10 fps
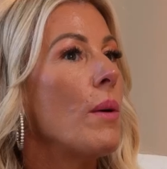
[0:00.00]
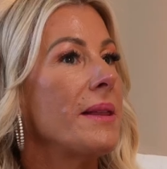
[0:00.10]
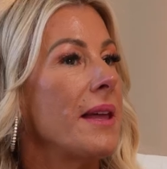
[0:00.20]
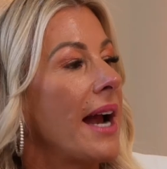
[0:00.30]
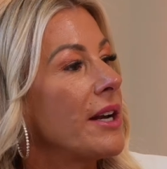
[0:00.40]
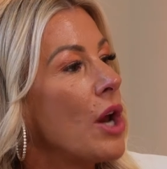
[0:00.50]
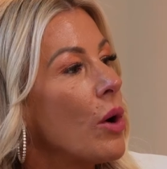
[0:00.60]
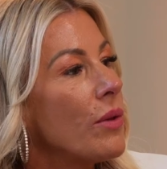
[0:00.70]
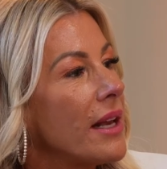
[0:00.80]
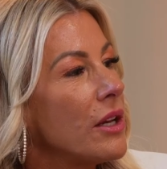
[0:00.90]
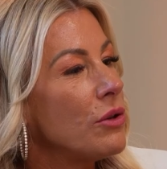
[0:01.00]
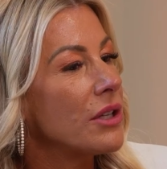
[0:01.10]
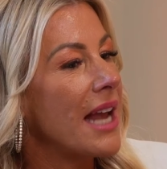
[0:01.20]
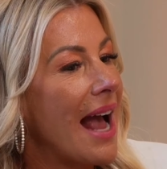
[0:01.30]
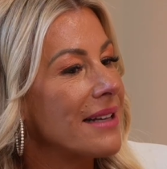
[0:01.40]
woman that I know that
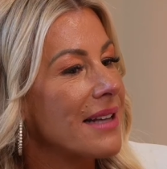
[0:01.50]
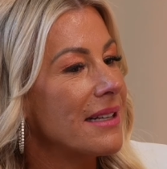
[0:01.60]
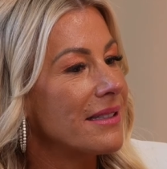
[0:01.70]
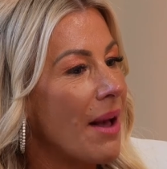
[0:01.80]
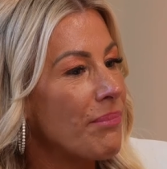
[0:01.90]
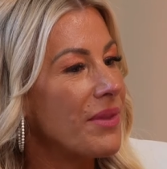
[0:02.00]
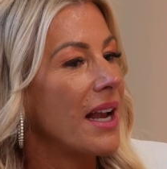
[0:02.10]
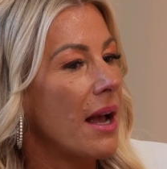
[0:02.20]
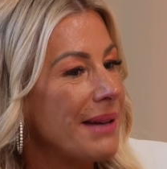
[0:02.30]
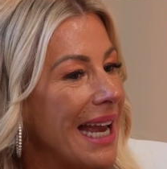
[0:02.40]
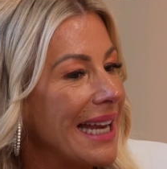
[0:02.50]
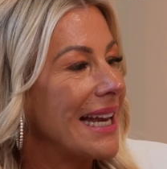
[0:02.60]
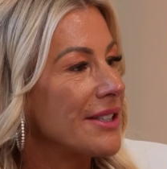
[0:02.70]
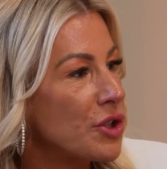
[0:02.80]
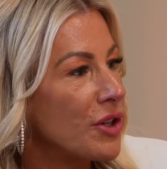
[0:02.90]
usually has like something coming
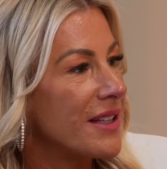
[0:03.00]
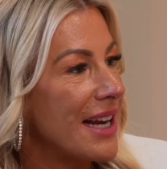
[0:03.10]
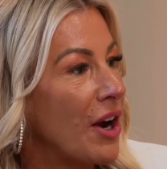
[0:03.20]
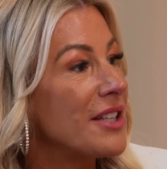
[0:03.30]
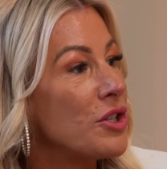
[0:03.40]
against her in this area,